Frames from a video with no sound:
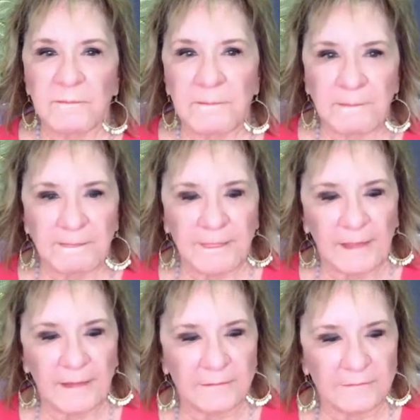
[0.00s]
Yeah, this is
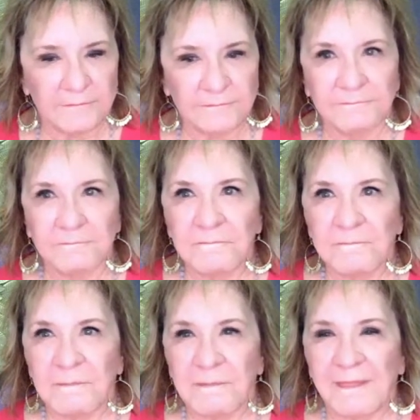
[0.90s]
definitely not the
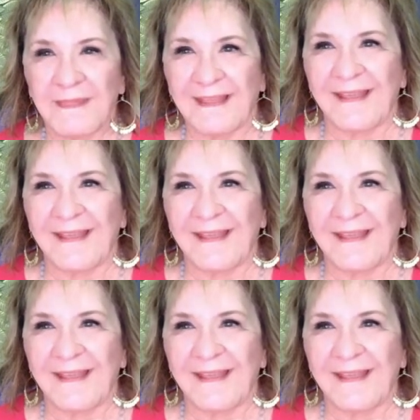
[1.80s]
topic I